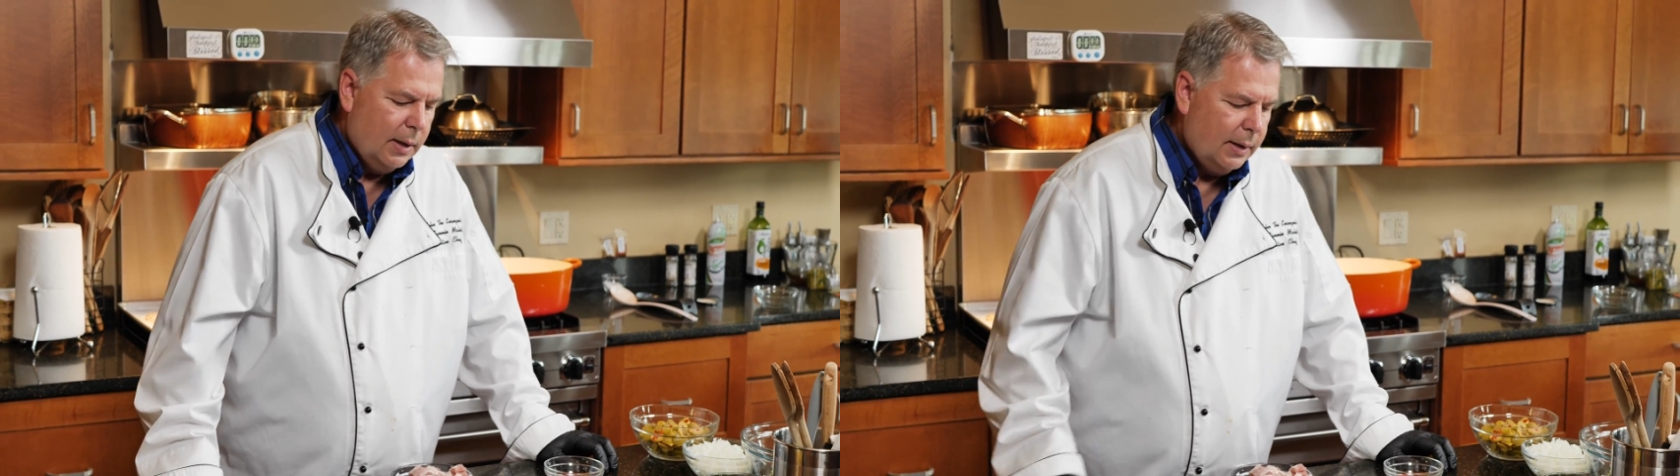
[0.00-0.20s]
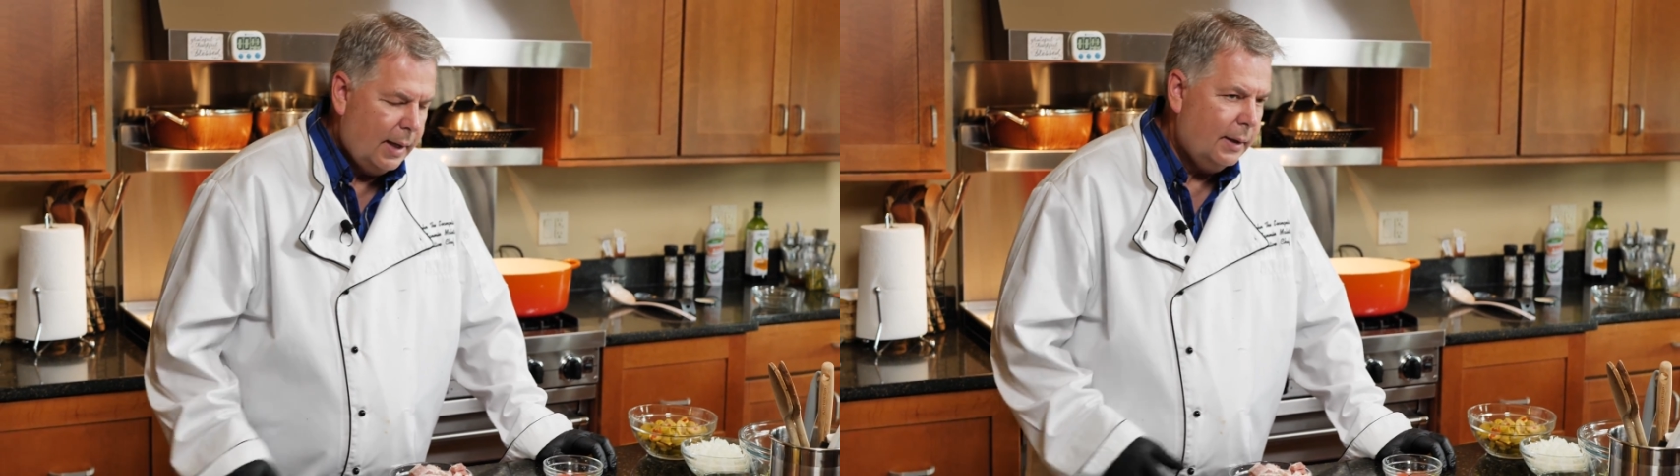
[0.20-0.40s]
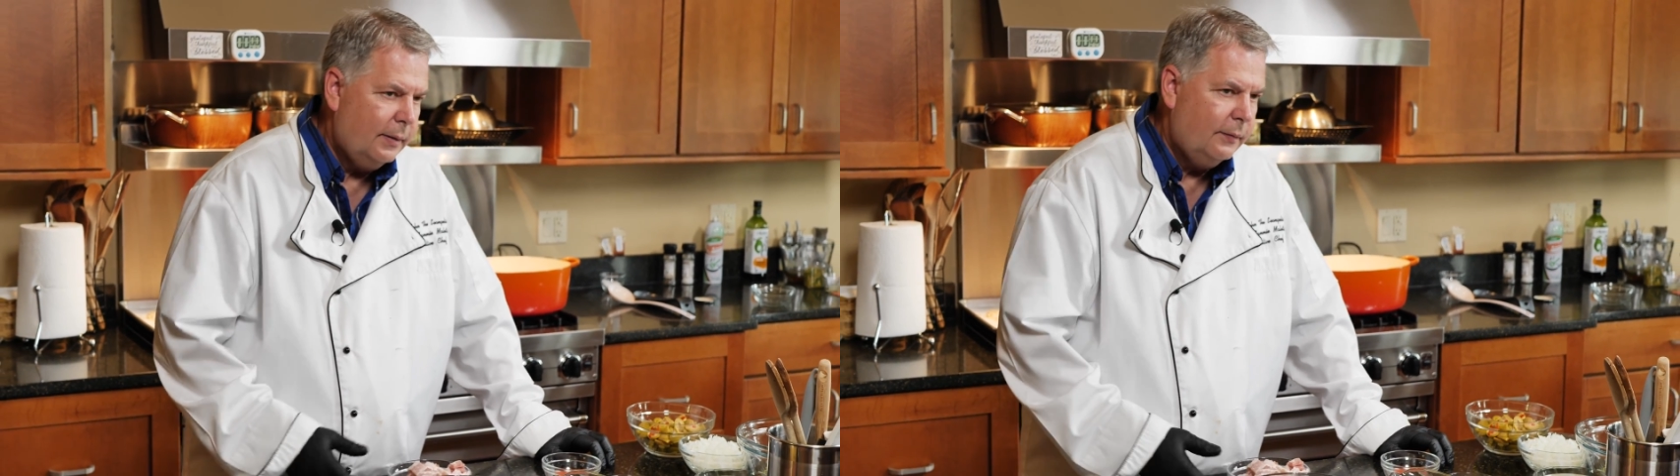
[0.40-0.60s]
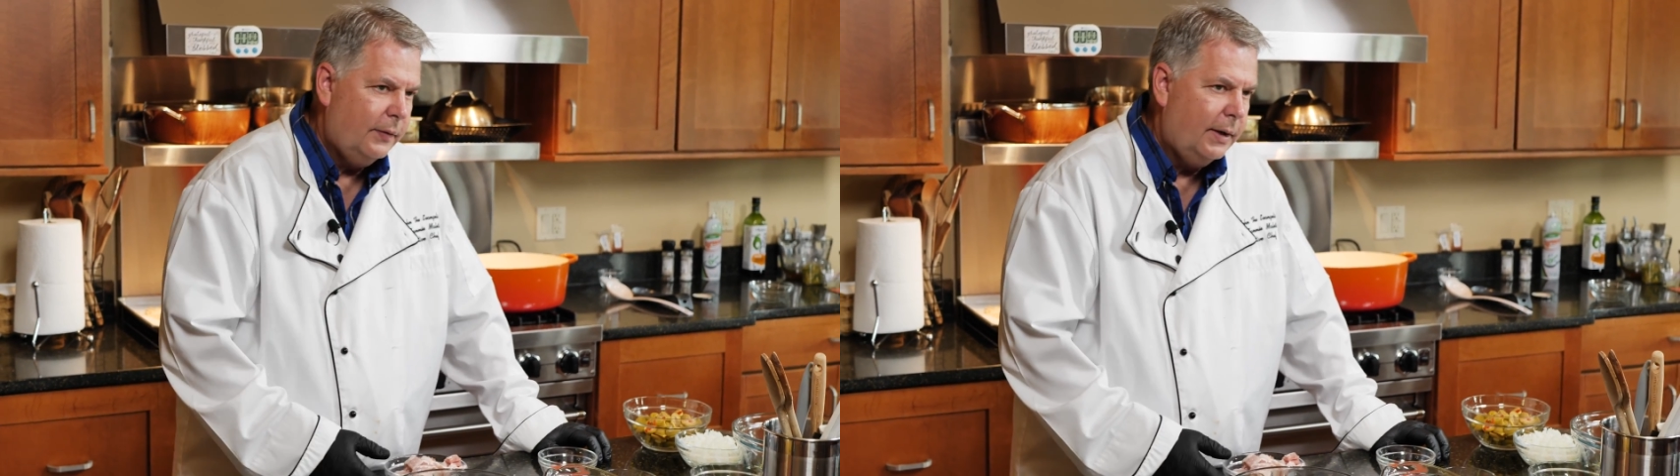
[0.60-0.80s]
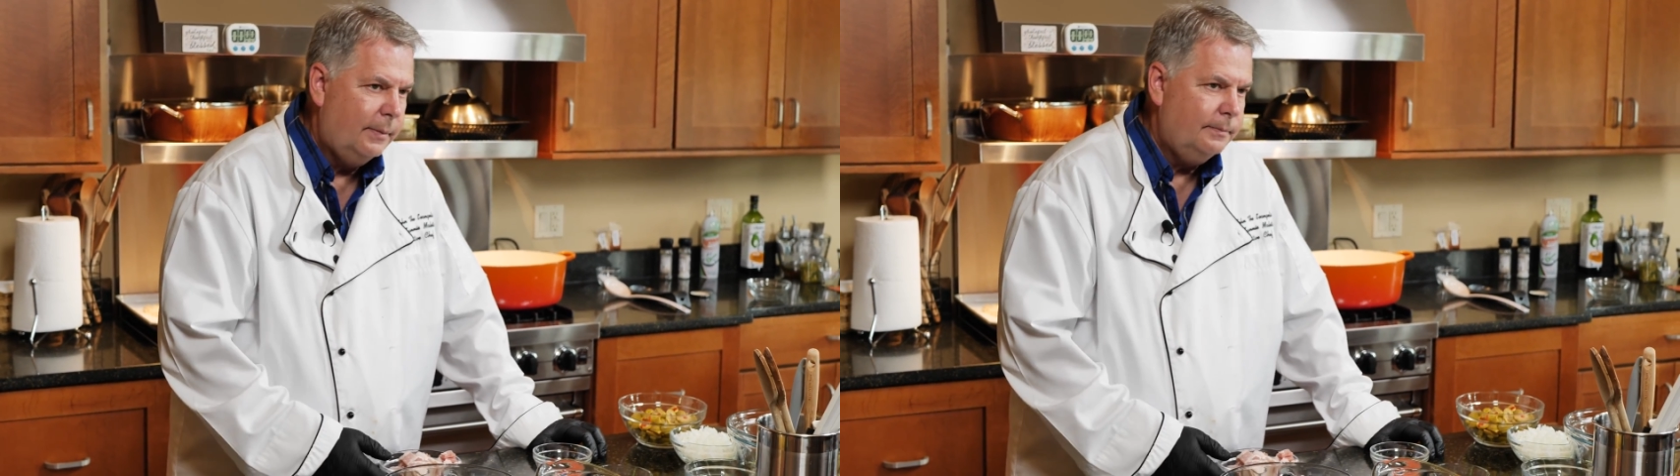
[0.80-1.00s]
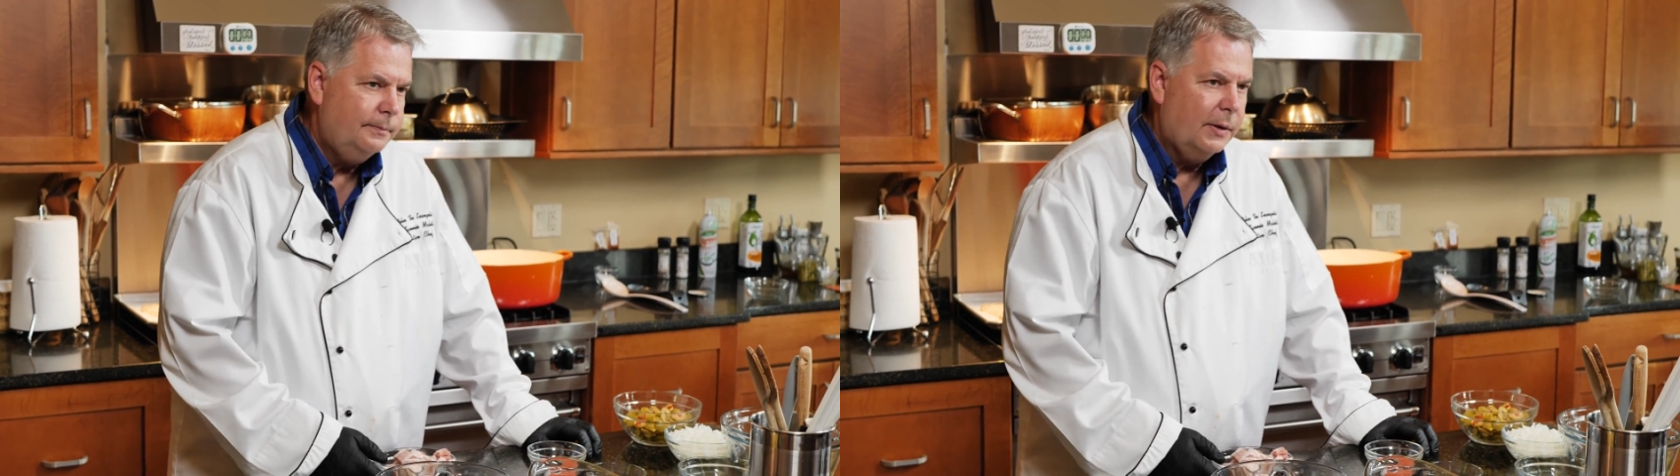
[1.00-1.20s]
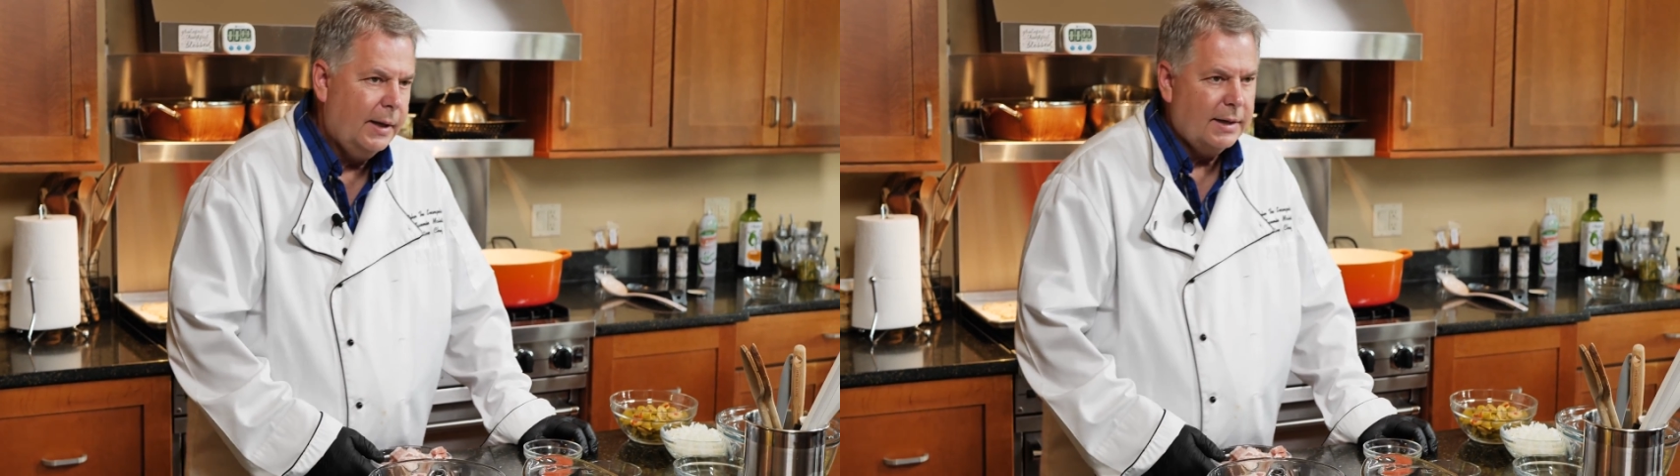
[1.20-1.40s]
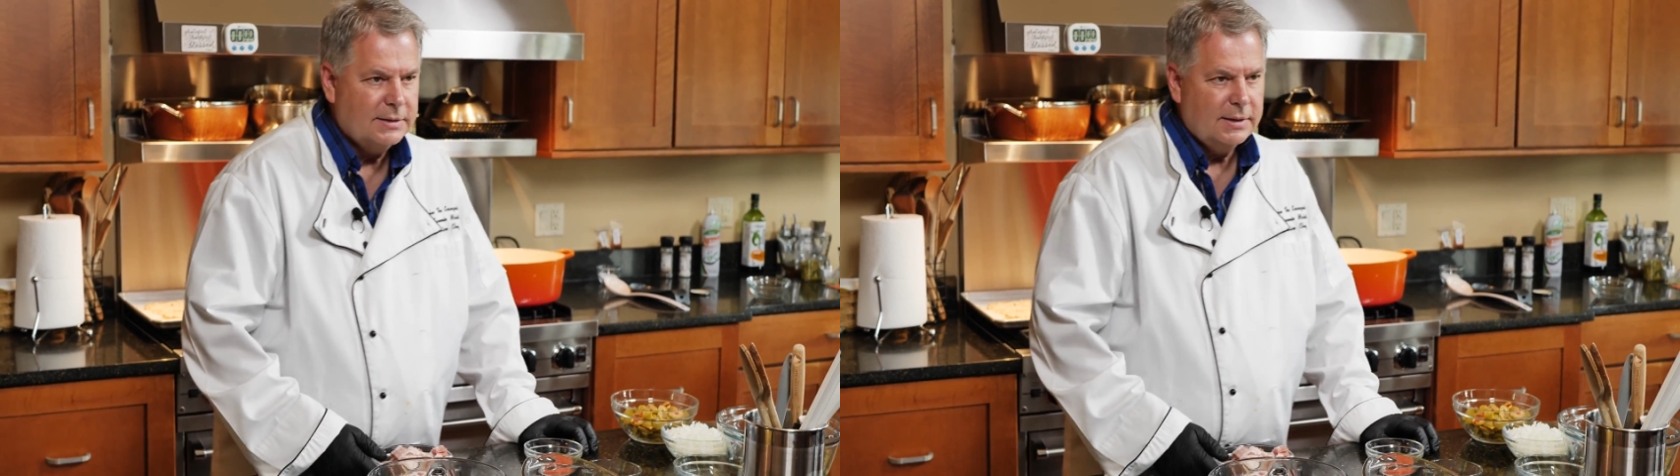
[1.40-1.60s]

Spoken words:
a lot of, like I